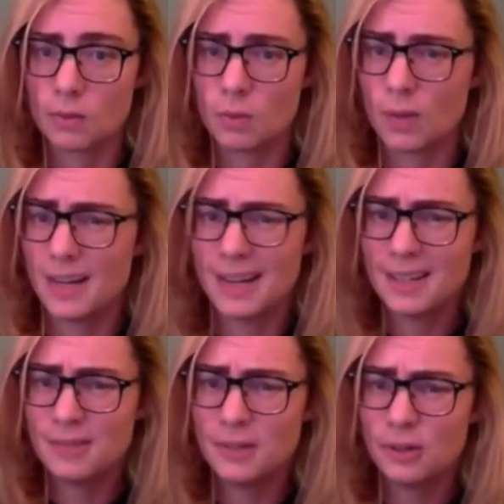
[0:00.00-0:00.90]
Why not
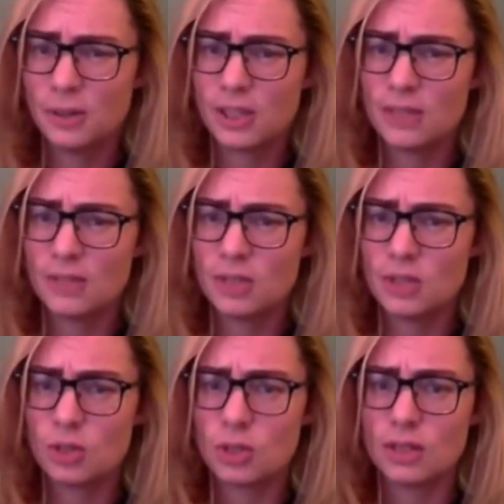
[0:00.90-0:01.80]
give your gifted
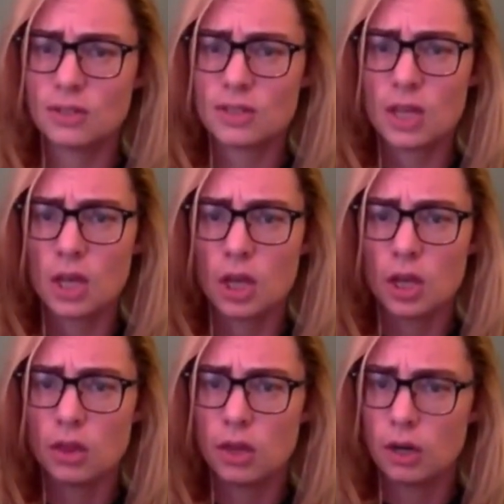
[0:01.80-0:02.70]
students
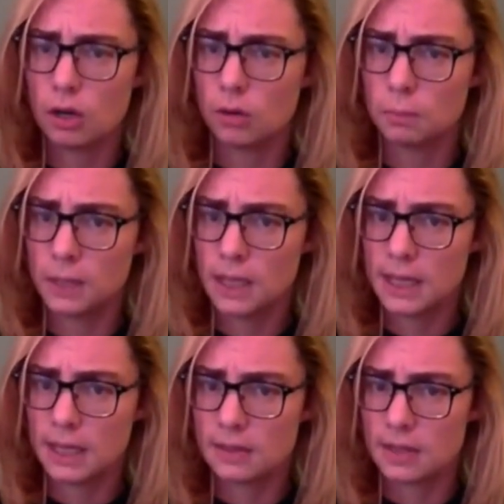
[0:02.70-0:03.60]
their own
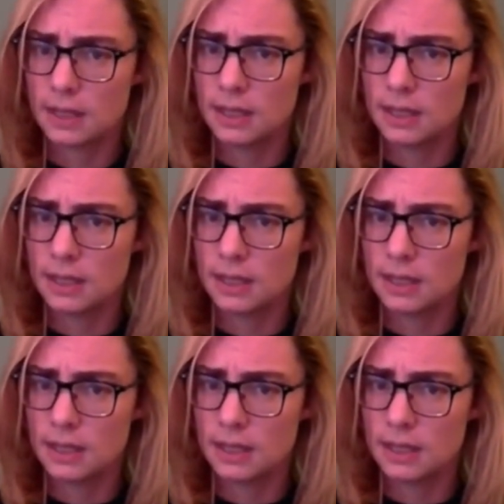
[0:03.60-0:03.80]
plant?